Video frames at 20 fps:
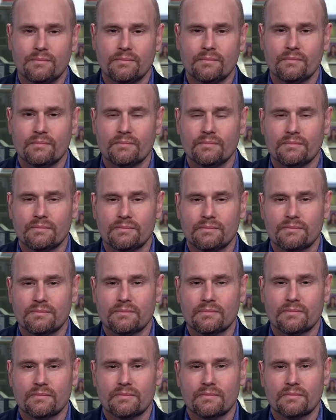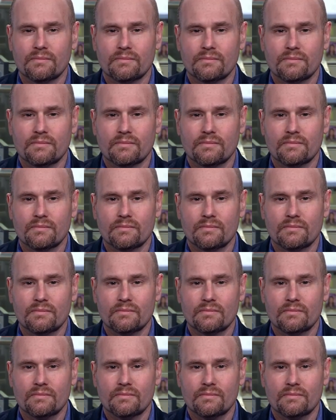
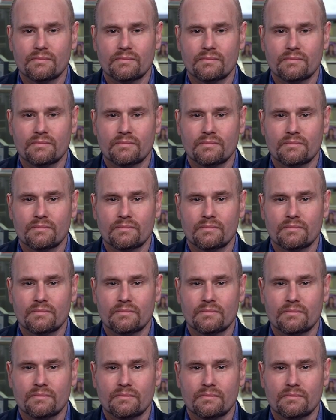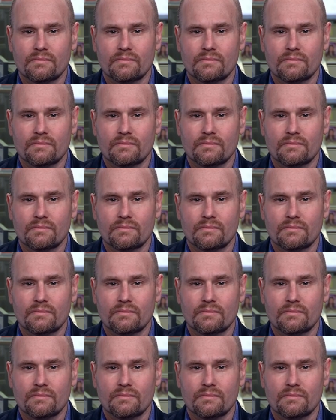This person isn't speaking.